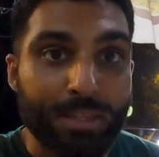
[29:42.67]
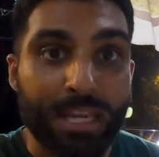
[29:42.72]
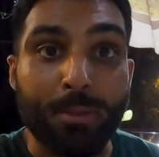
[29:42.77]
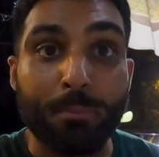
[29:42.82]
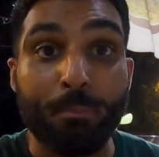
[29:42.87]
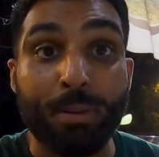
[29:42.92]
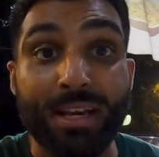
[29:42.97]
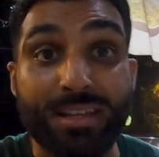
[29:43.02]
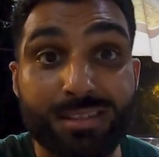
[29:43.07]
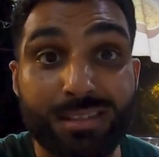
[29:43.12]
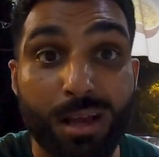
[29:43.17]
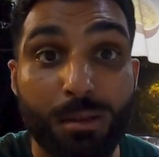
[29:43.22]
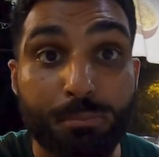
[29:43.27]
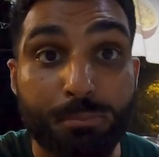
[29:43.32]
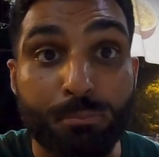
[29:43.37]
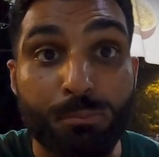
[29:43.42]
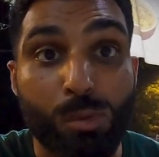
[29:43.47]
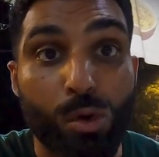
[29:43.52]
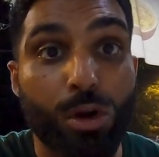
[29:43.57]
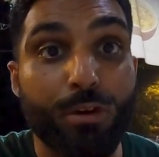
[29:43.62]
it picks up
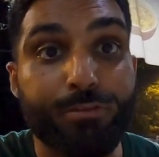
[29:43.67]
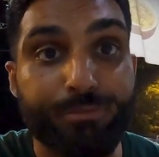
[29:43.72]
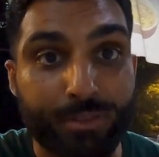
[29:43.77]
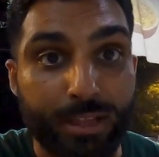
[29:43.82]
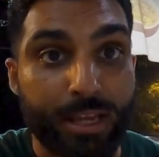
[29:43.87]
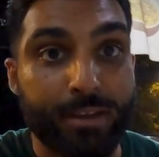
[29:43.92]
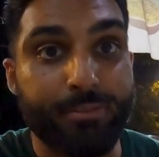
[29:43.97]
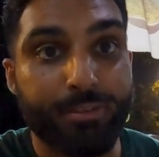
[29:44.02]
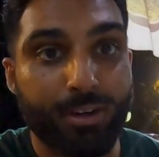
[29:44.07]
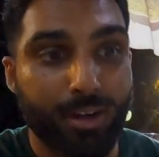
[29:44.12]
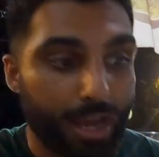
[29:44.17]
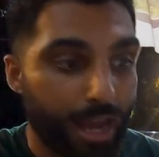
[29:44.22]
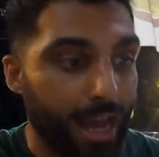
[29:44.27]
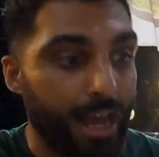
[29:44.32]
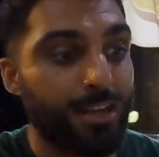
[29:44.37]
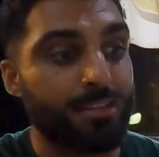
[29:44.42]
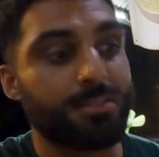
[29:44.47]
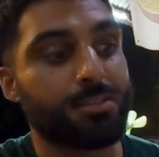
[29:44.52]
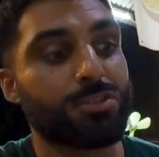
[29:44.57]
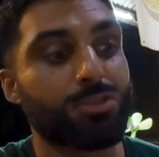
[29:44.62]
more flavor
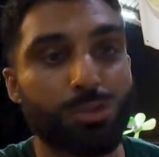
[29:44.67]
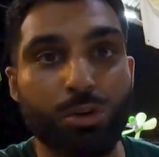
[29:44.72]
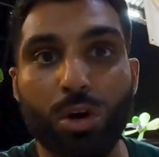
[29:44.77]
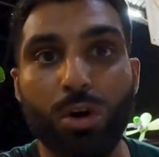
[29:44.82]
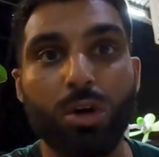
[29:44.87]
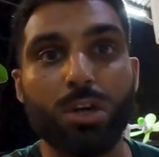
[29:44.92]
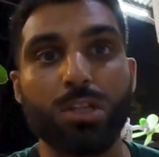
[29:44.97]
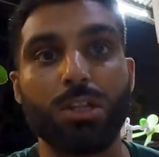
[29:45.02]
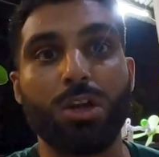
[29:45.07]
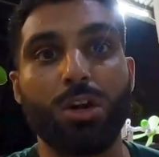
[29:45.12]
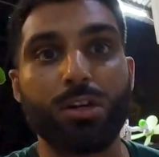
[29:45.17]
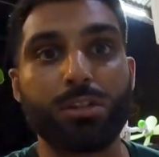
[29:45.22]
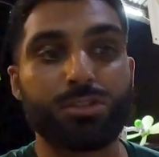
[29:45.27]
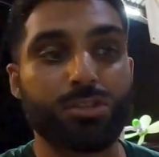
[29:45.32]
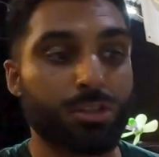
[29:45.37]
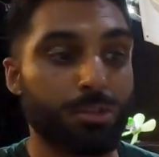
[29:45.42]
as you go along.